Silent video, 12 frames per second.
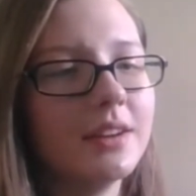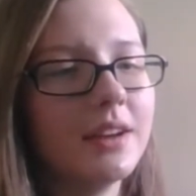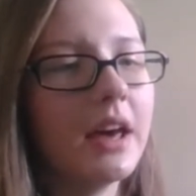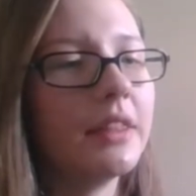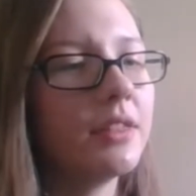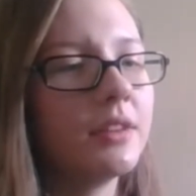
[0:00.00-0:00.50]

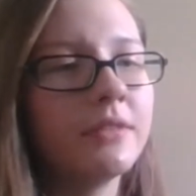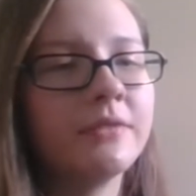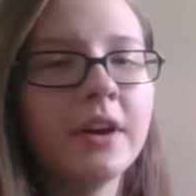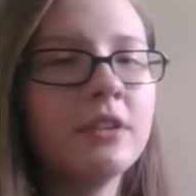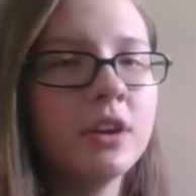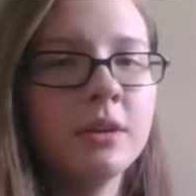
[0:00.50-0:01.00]
And the
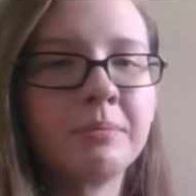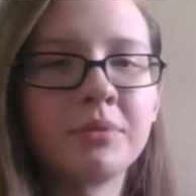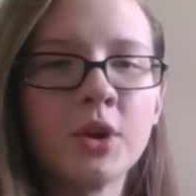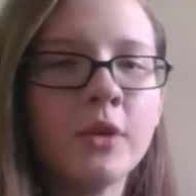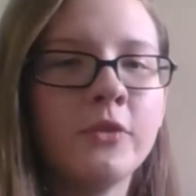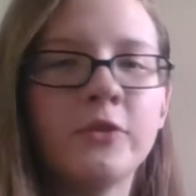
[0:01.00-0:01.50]
very
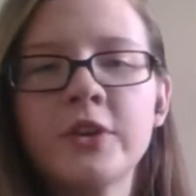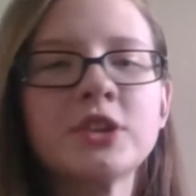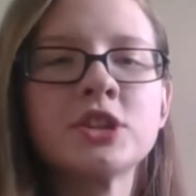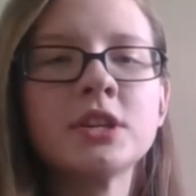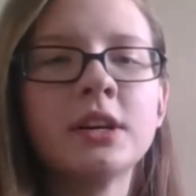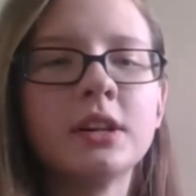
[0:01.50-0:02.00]

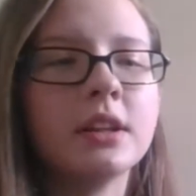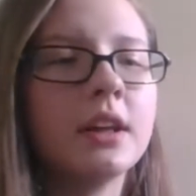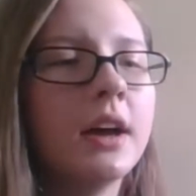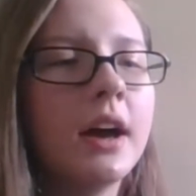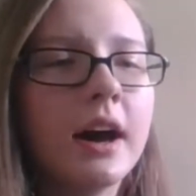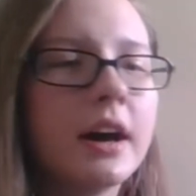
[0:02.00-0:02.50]
professional
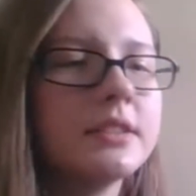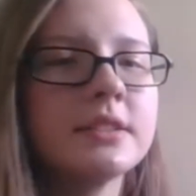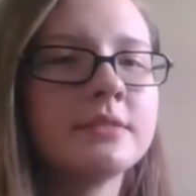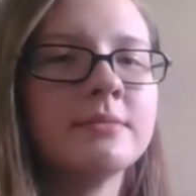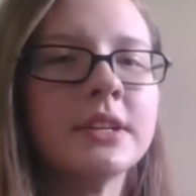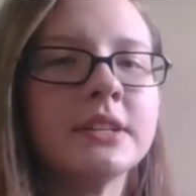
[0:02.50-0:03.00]

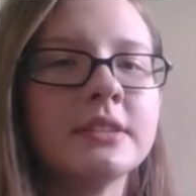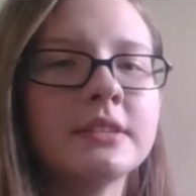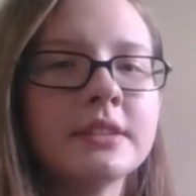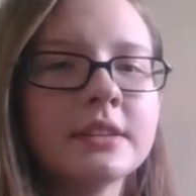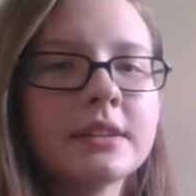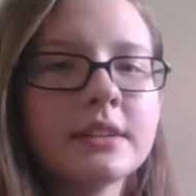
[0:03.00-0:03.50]
huntsman
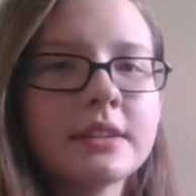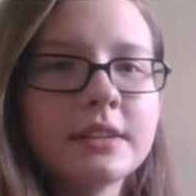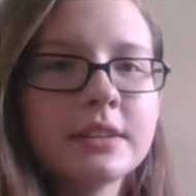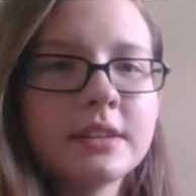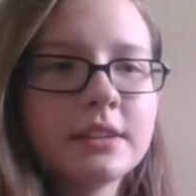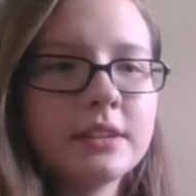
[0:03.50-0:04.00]

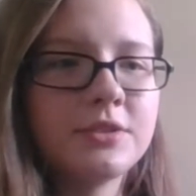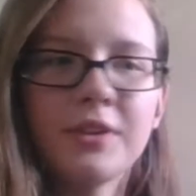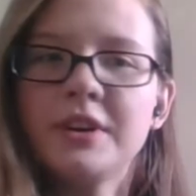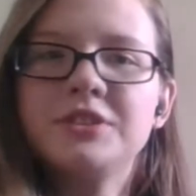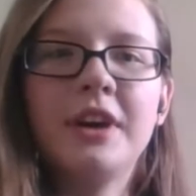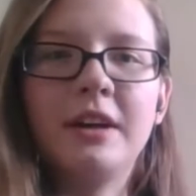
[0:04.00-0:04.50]

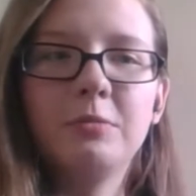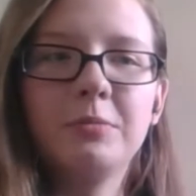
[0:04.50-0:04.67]
try to hunt.